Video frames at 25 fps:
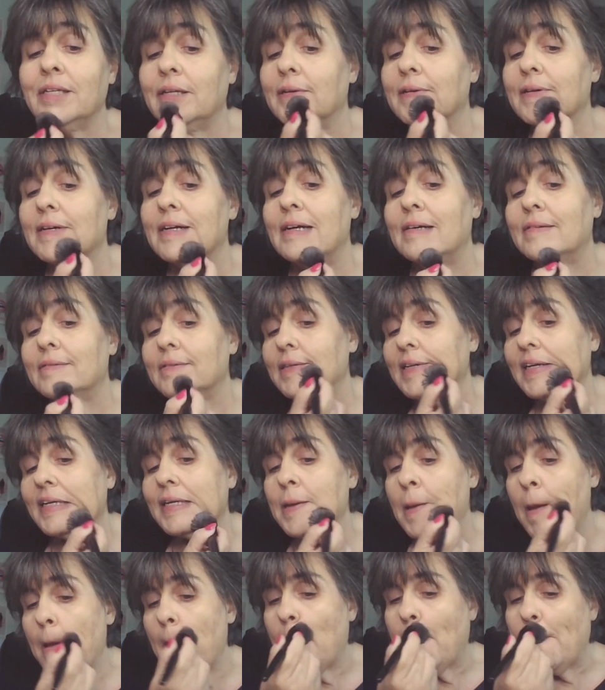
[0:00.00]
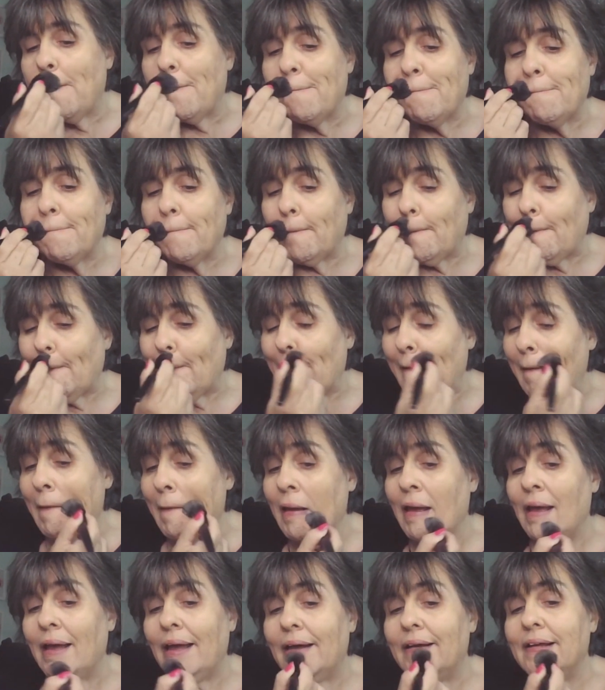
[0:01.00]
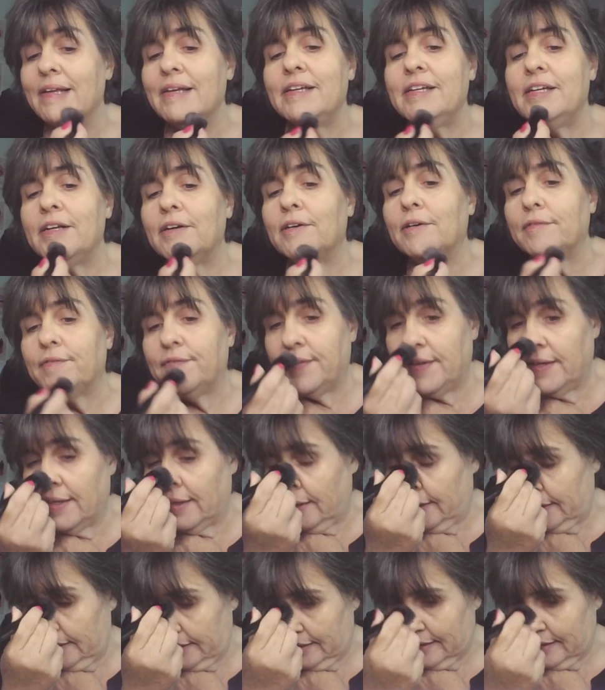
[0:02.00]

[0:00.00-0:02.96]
covering. So, and you don't feel it.